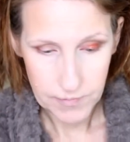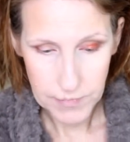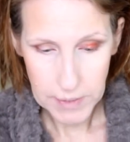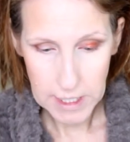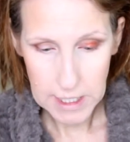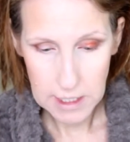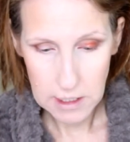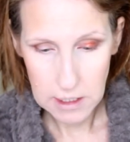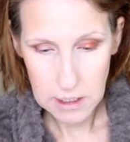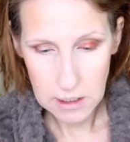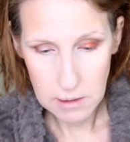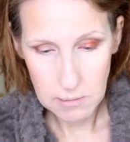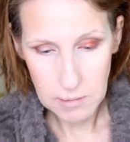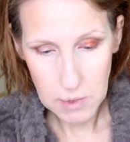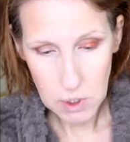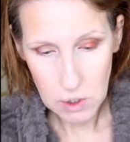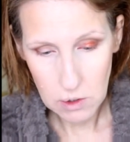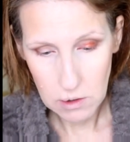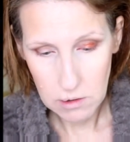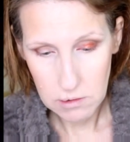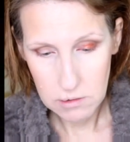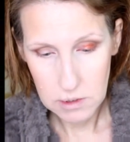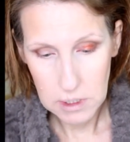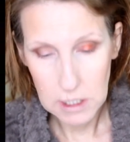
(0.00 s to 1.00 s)
I need a
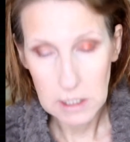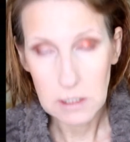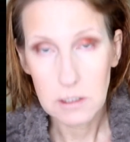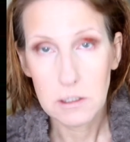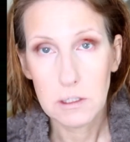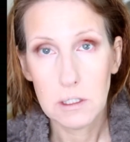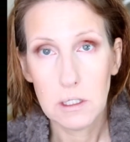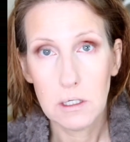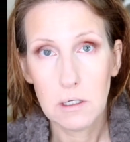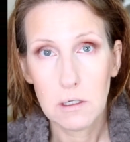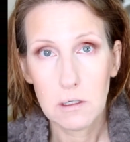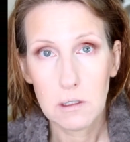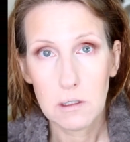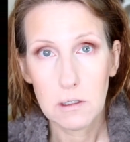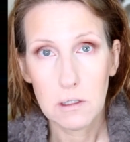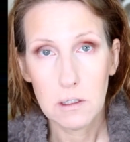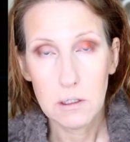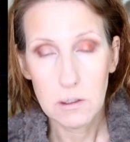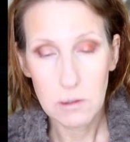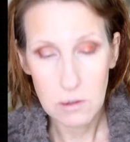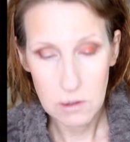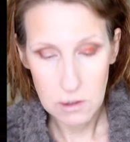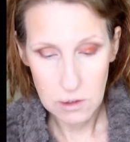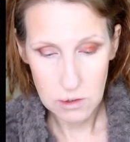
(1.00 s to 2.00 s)
mirror so I can see a
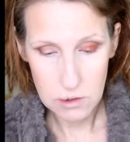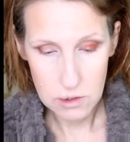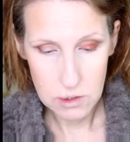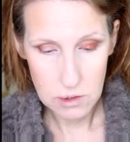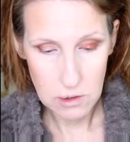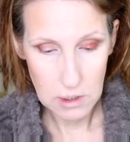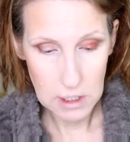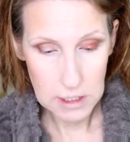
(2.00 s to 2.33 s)
little closer.